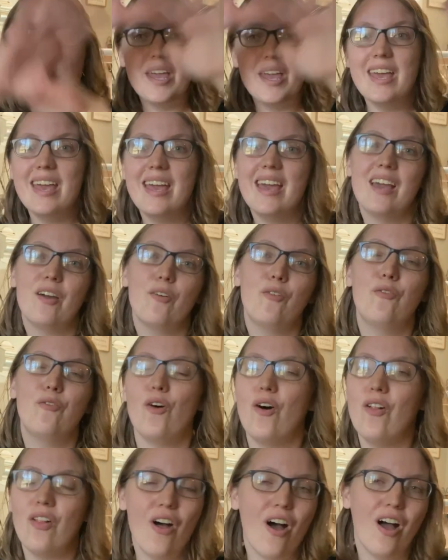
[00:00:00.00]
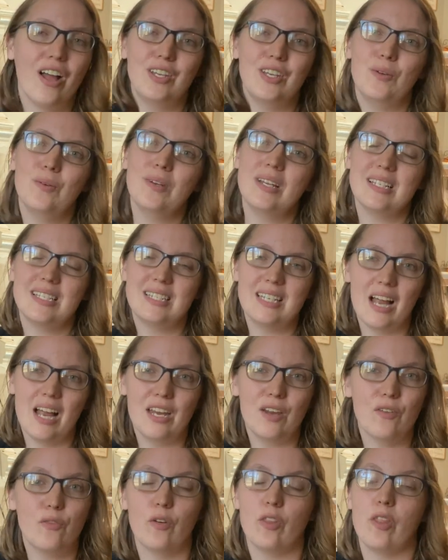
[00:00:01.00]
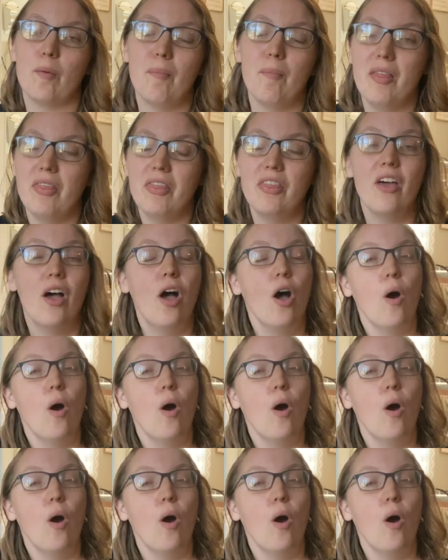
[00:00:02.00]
big full-on unit study for the month,